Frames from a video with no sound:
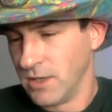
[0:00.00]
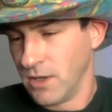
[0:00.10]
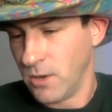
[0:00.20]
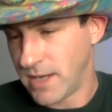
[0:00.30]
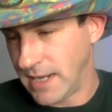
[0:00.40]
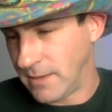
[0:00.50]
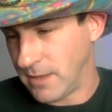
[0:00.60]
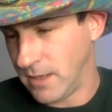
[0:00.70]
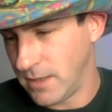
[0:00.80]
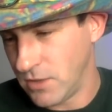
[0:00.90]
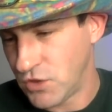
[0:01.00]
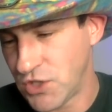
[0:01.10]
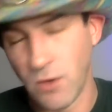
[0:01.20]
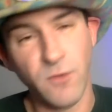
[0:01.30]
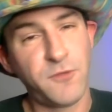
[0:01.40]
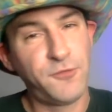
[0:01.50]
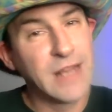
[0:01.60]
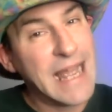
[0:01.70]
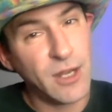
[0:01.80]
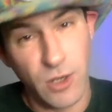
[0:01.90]
Okay, so
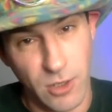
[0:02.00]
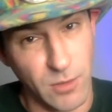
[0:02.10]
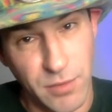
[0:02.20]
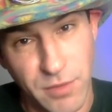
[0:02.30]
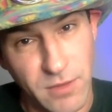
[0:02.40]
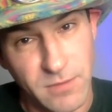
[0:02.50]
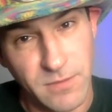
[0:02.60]
flat Earth,